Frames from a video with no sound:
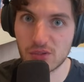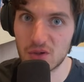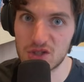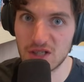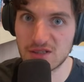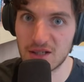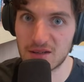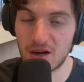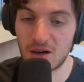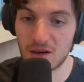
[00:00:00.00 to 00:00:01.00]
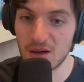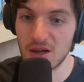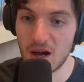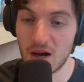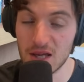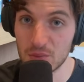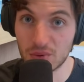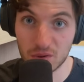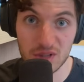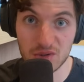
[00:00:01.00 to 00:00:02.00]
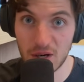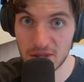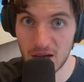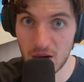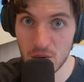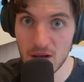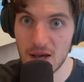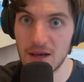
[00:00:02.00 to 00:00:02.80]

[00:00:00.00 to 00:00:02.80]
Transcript: projects that are in progress right now,